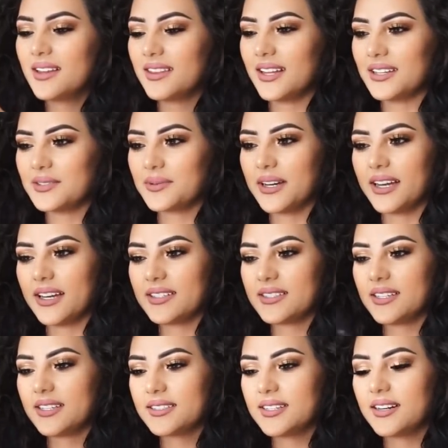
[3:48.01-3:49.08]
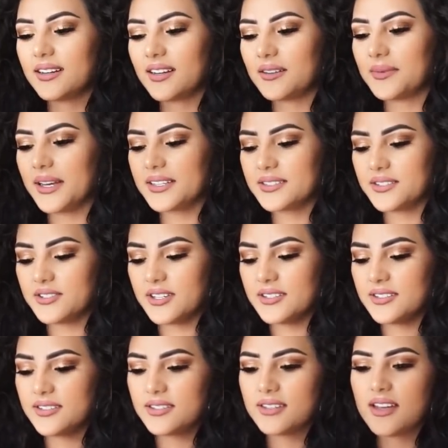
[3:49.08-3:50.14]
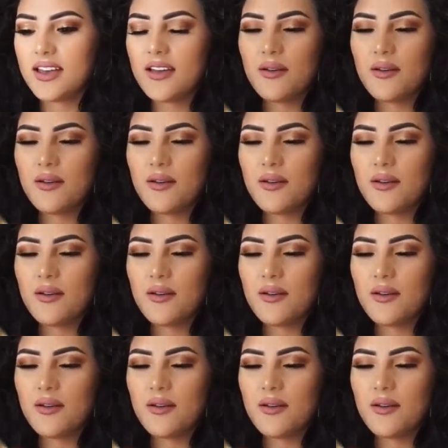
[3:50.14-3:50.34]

That's why I selected all of maxi dresses.